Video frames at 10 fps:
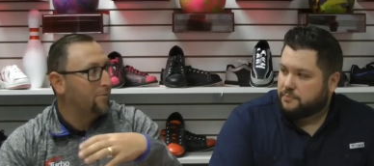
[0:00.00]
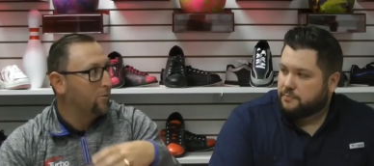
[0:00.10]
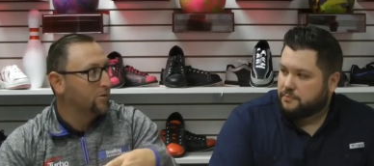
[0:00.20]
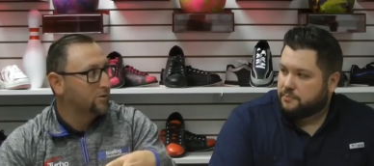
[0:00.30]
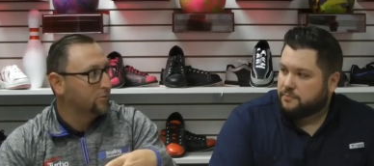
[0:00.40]
Speaker 1: maybe
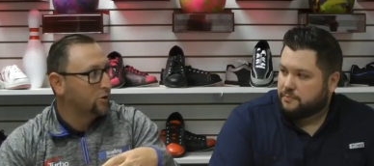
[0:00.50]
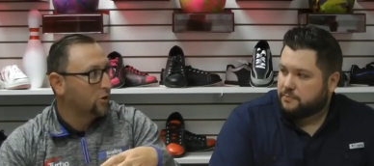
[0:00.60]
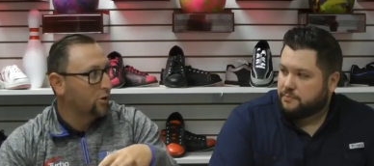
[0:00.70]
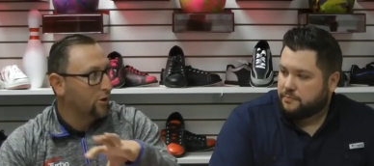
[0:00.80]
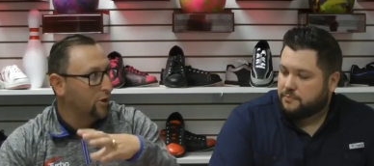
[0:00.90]
with some
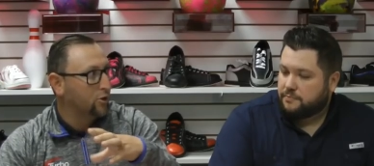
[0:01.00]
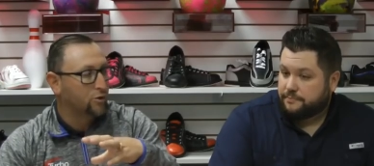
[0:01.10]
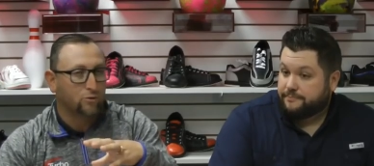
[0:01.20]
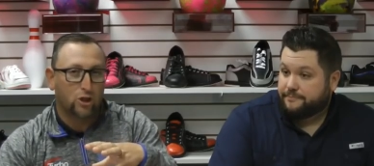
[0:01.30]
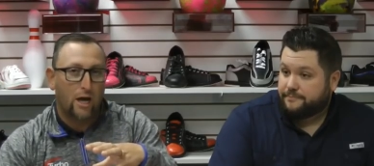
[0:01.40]
you know some
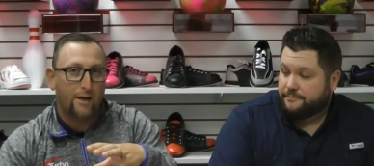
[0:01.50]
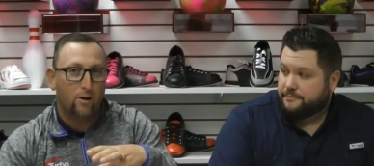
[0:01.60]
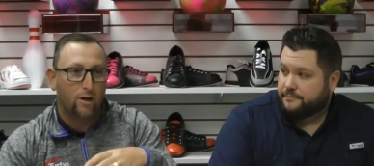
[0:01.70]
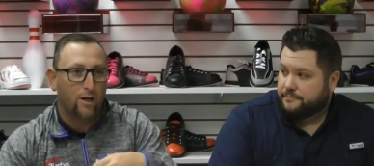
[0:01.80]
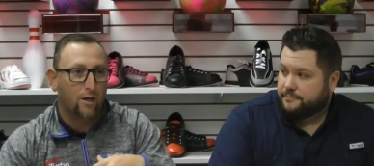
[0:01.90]
shine
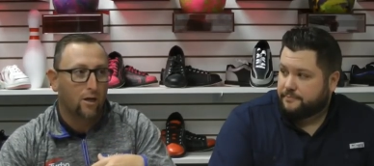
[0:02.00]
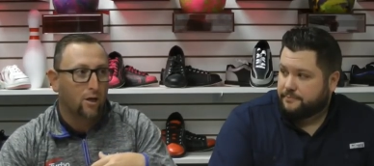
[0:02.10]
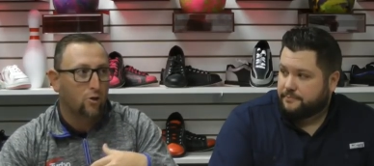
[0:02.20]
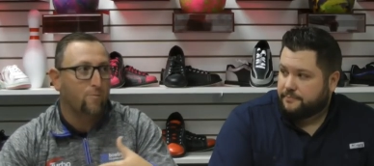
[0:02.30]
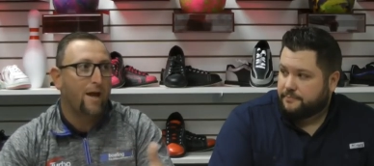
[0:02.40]
on it,
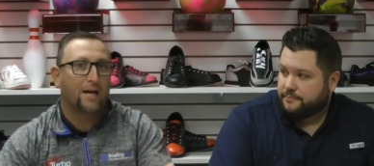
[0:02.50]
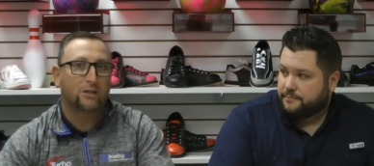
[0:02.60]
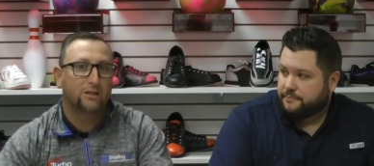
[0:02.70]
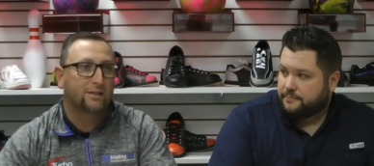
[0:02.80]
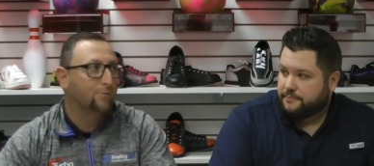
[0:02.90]
you may
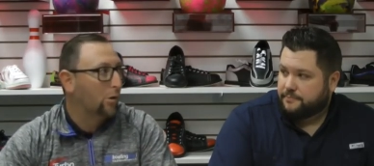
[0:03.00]
actually see